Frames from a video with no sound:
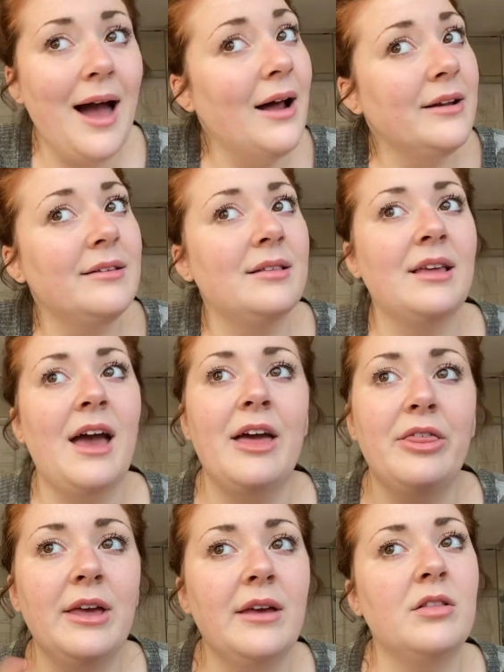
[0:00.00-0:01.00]
honestly, I
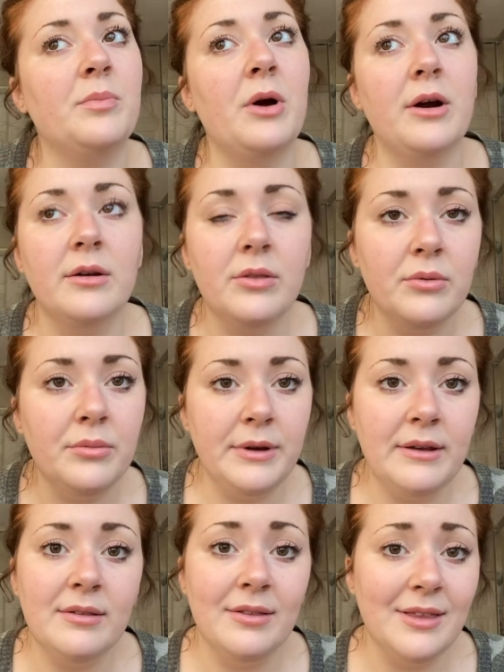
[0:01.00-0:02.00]
think it's part of the
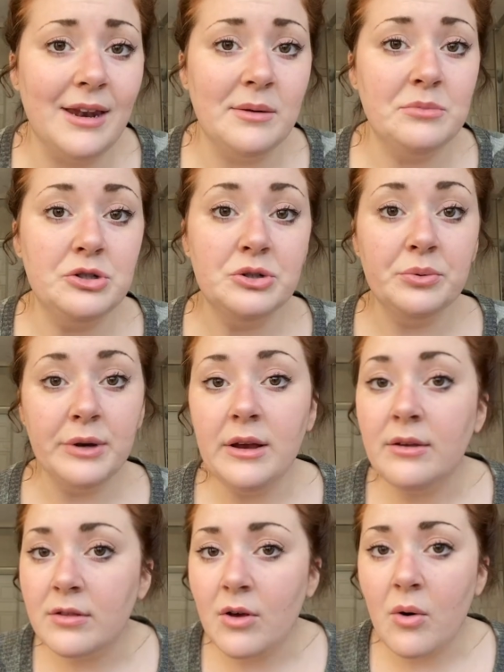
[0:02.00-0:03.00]
reason that I'm
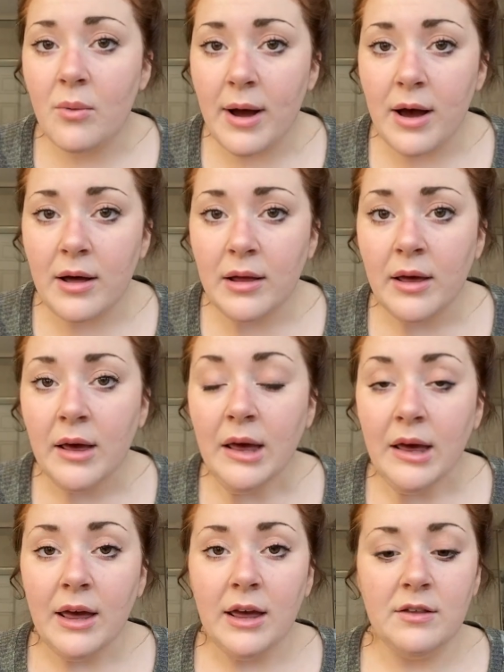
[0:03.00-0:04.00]
doing so well
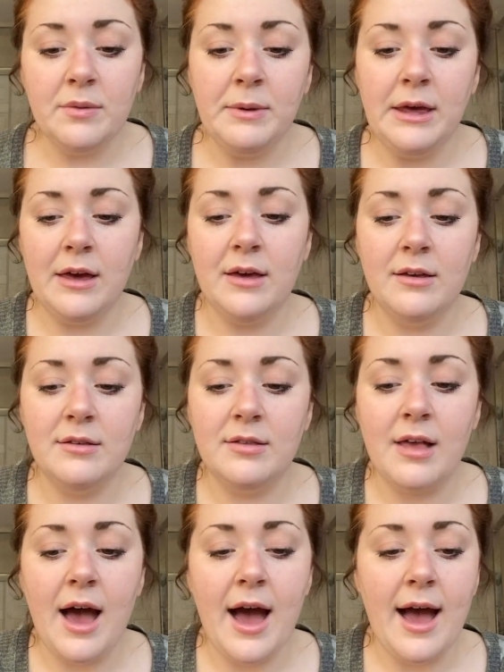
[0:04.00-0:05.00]
is
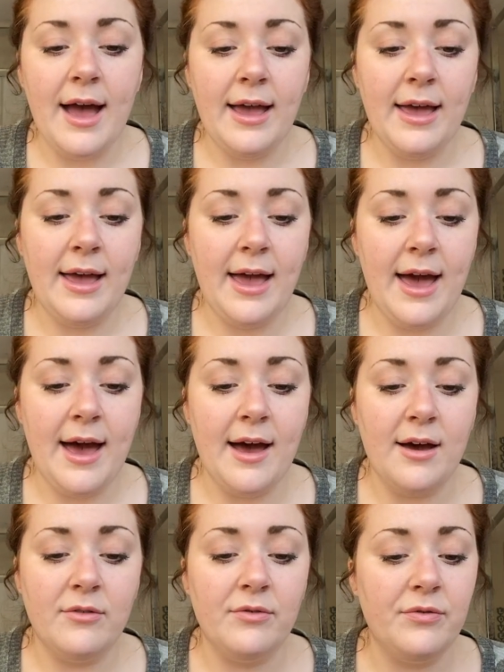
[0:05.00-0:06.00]
because I
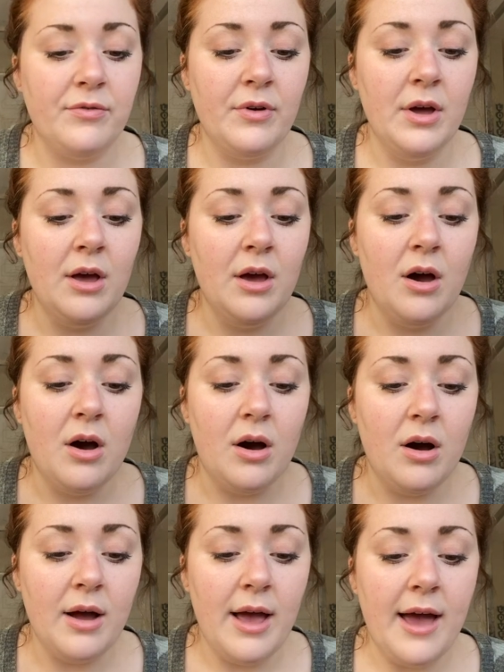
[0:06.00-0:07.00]
have
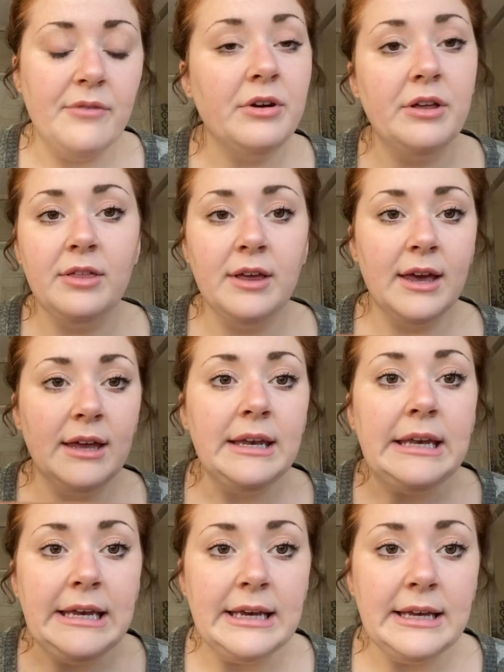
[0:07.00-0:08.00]
everything I
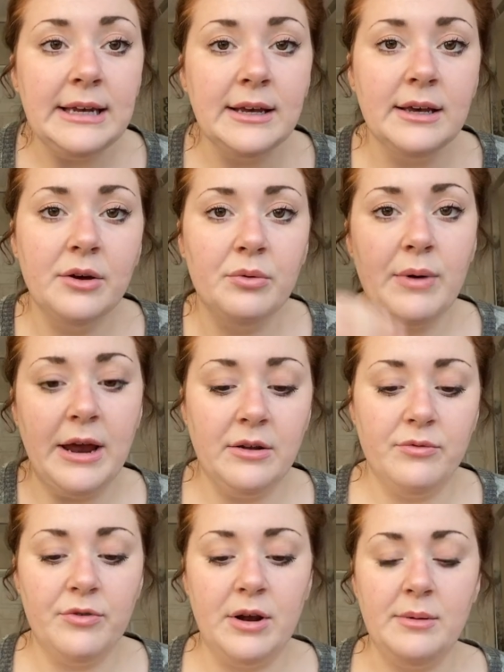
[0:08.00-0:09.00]
need right
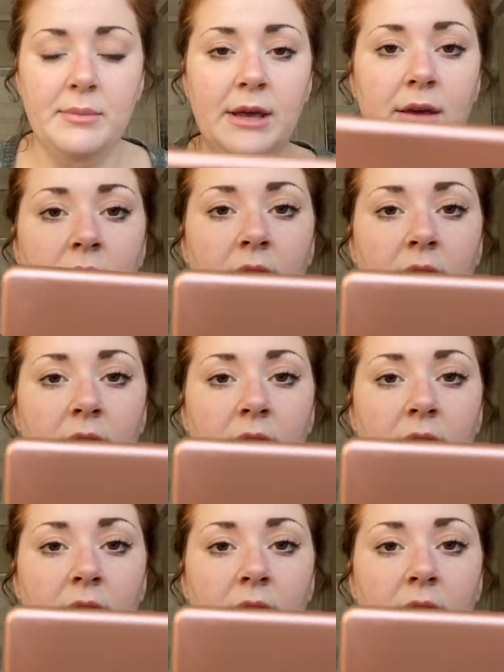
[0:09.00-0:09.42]
in front of me.